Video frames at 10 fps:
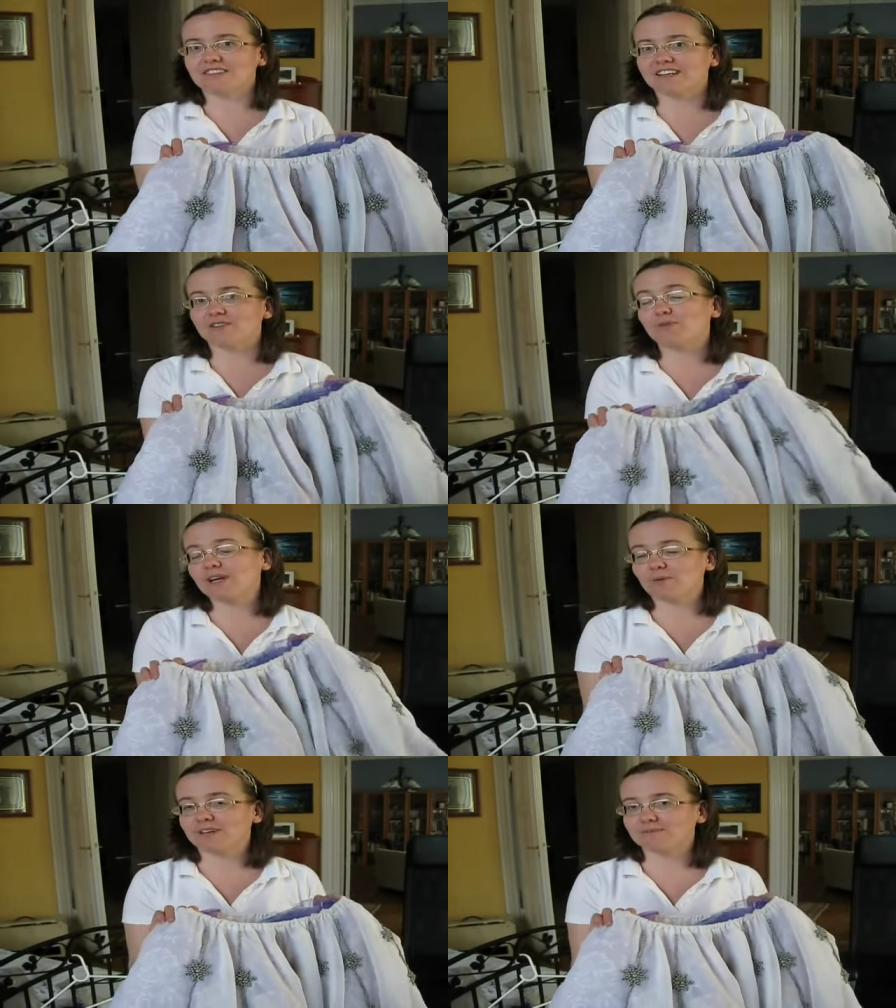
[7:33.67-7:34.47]
get the
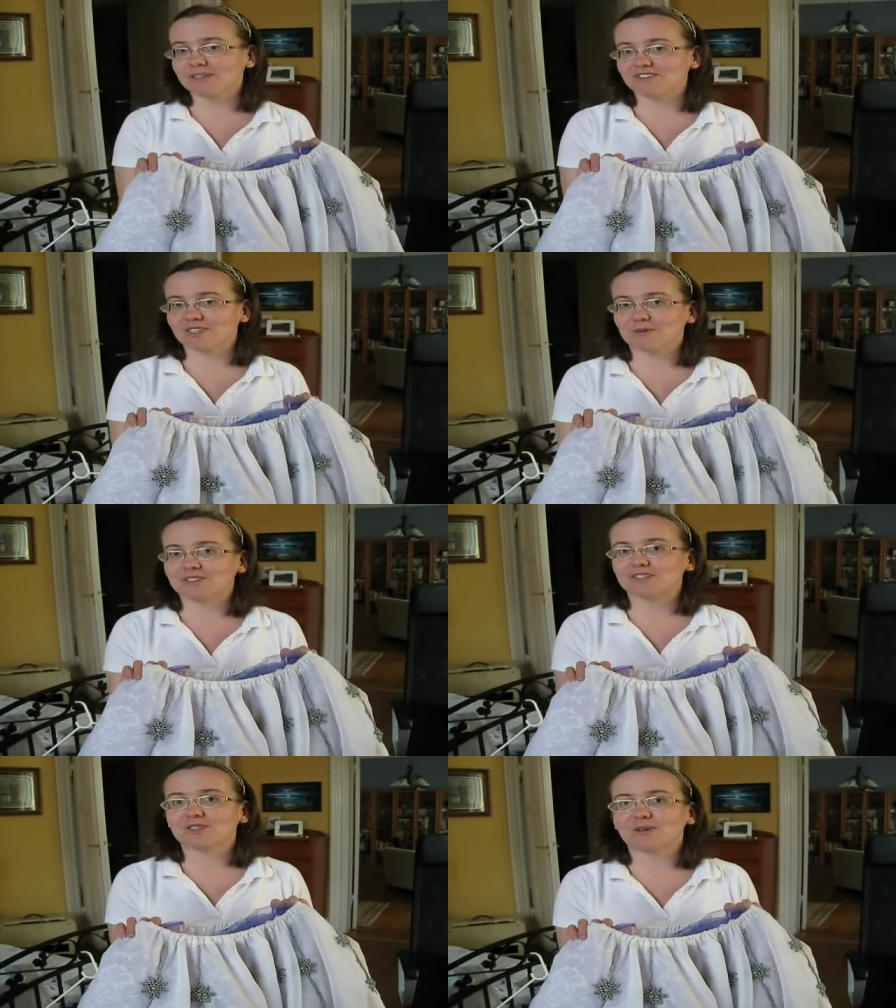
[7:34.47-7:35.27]
real one because they
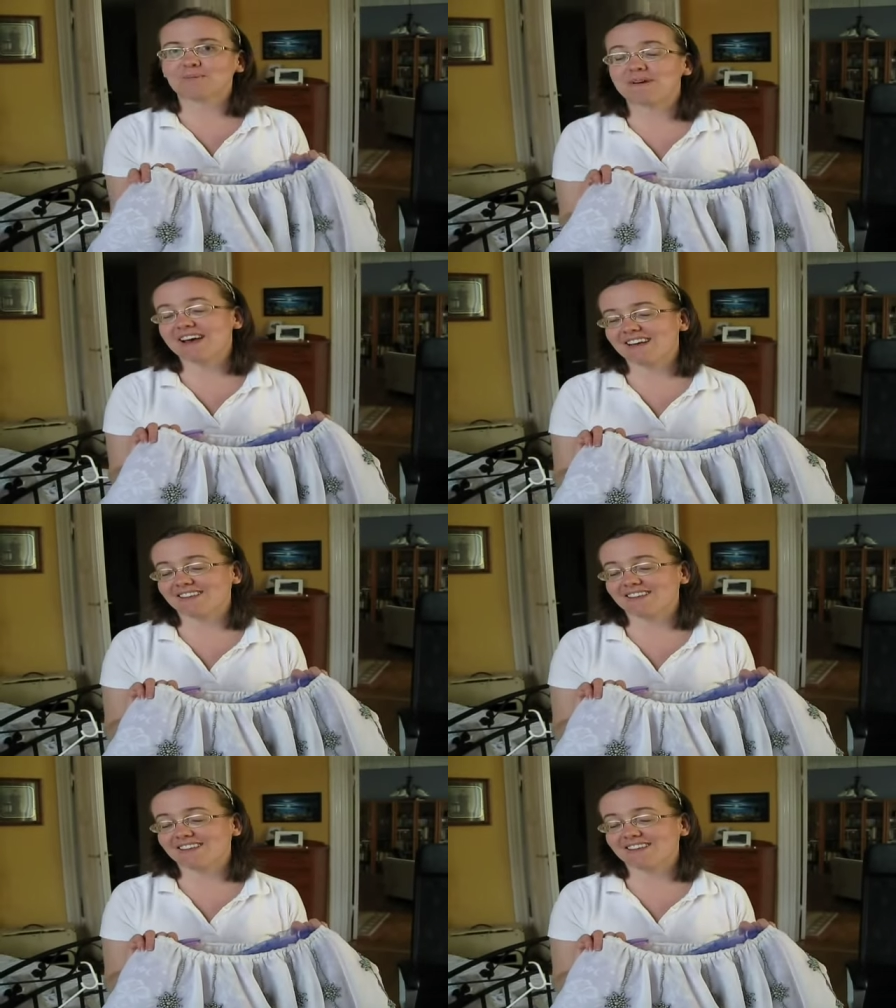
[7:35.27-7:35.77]
wanted to compare